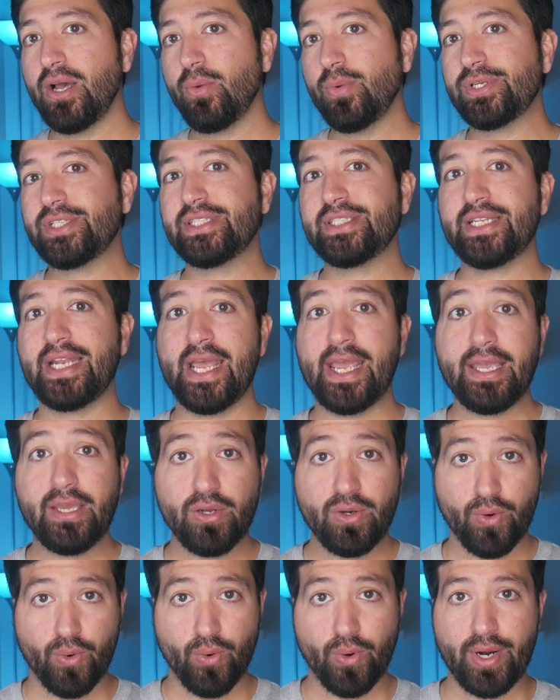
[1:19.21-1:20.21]
which is an
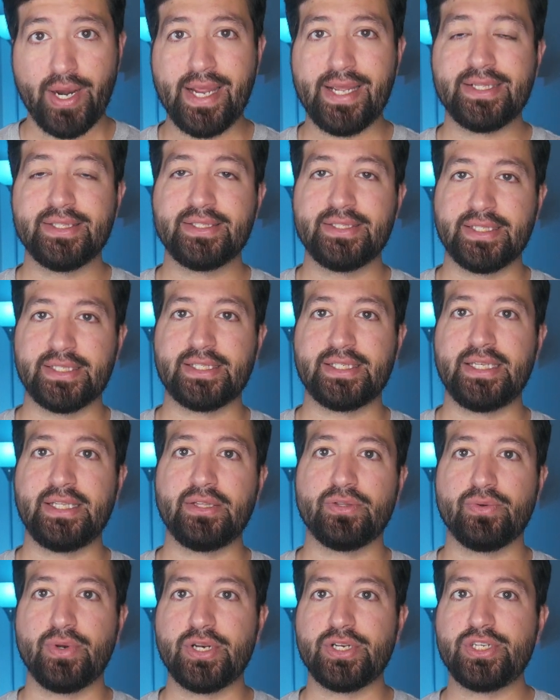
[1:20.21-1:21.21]
8-core and
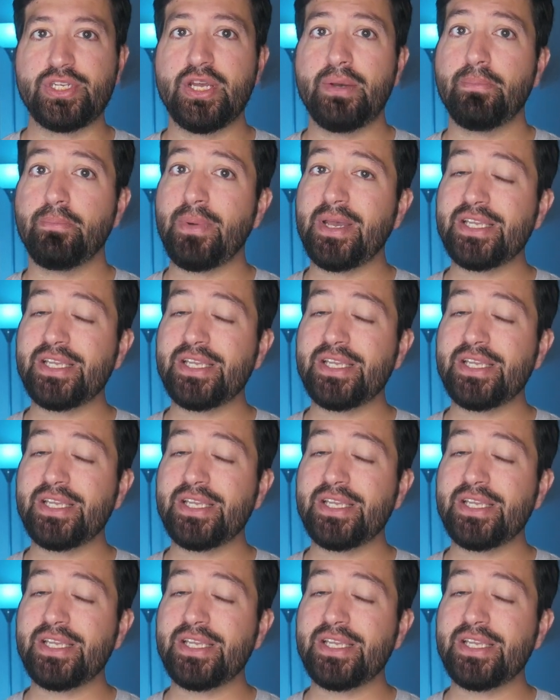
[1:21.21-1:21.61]
16-thread chip